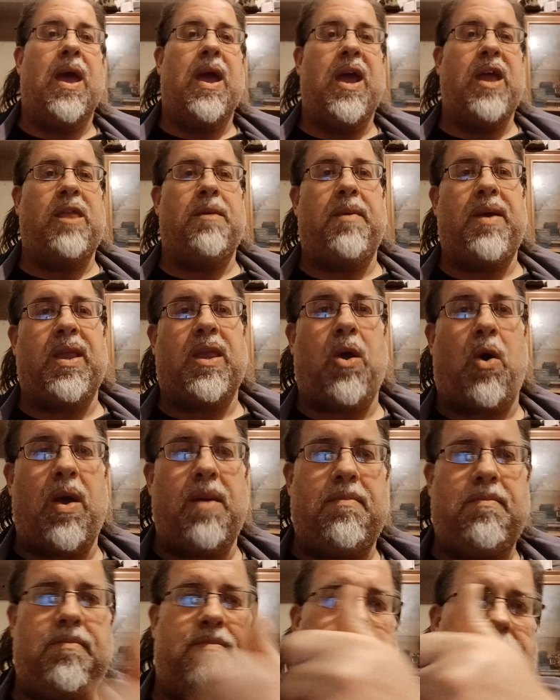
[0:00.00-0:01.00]
In the
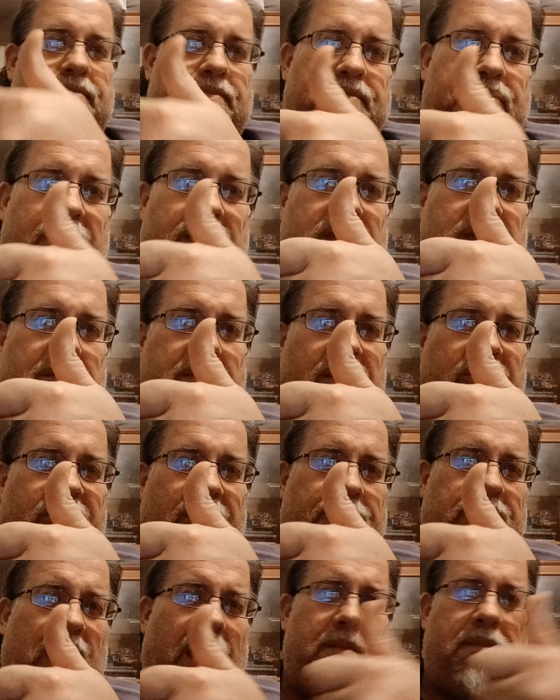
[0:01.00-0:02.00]
meantime, please give me a
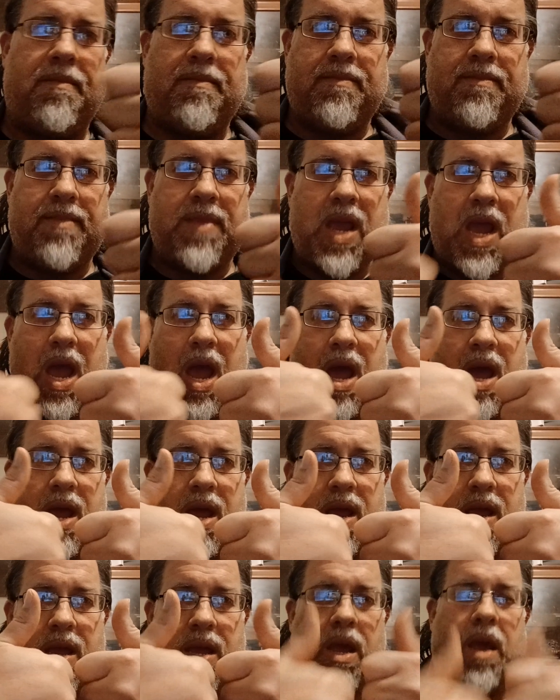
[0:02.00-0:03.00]
thumbs up.
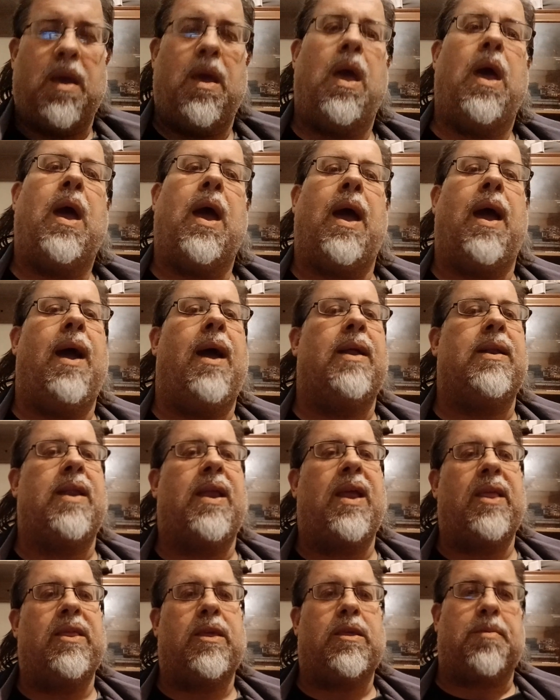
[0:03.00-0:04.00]
Yay! And
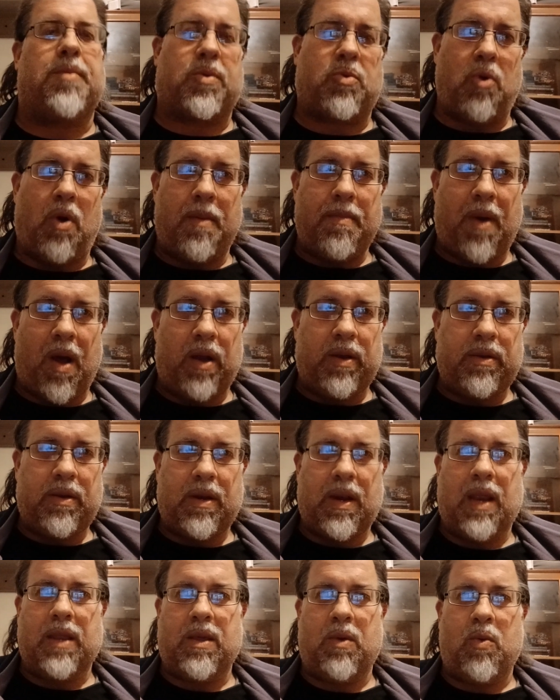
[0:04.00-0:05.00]
hit the subscribe
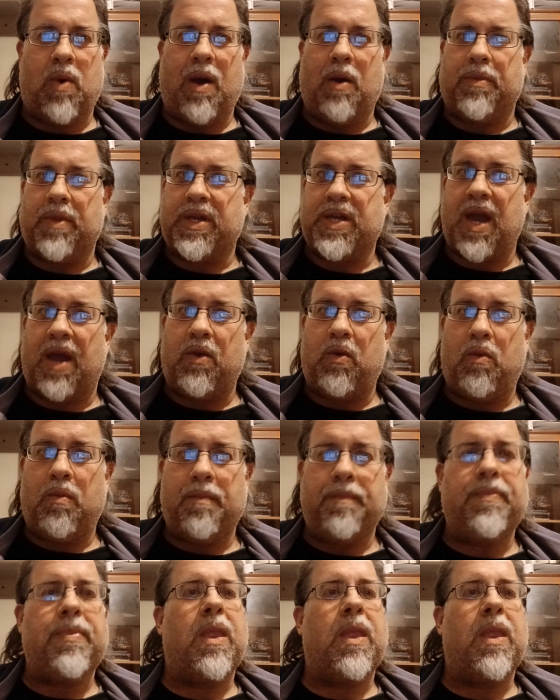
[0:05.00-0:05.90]
button, as it will help the channel.